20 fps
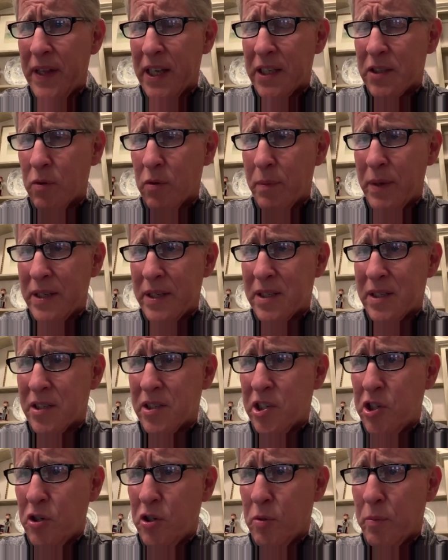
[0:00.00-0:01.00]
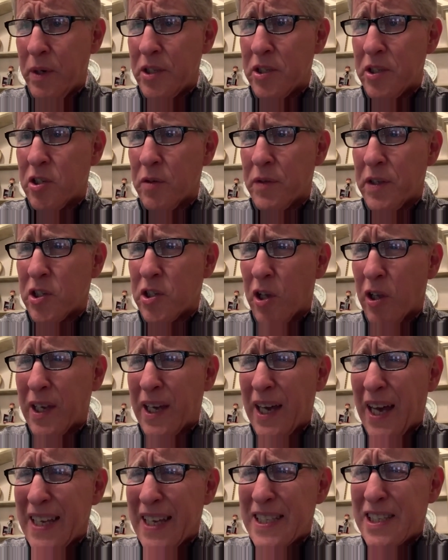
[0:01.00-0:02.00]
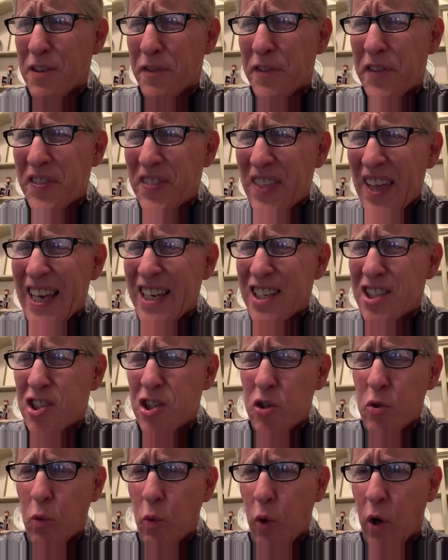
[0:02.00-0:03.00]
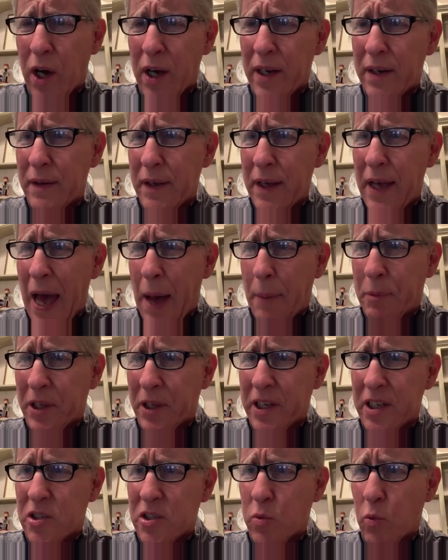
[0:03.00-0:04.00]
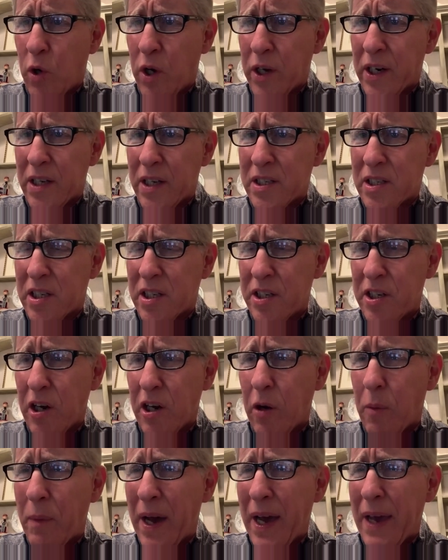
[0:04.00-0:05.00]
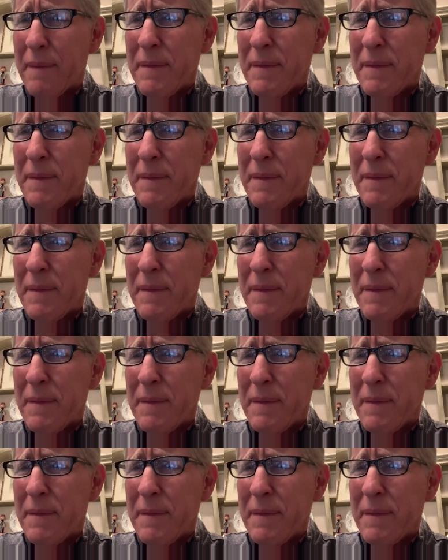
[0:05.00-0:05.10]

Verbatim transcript: That's what makes us human. So there's all kinds of things applicants want us to know.